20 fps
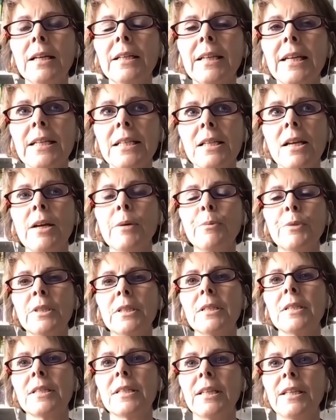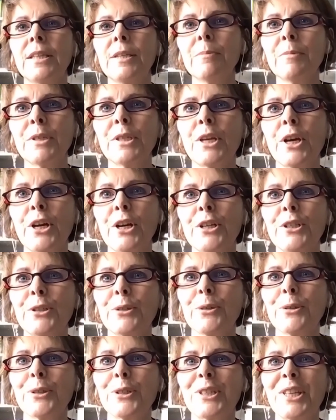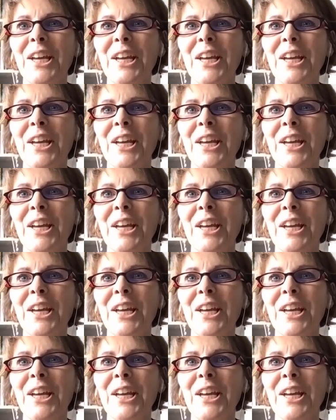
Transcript: guess I wouldn't see them as hurdles.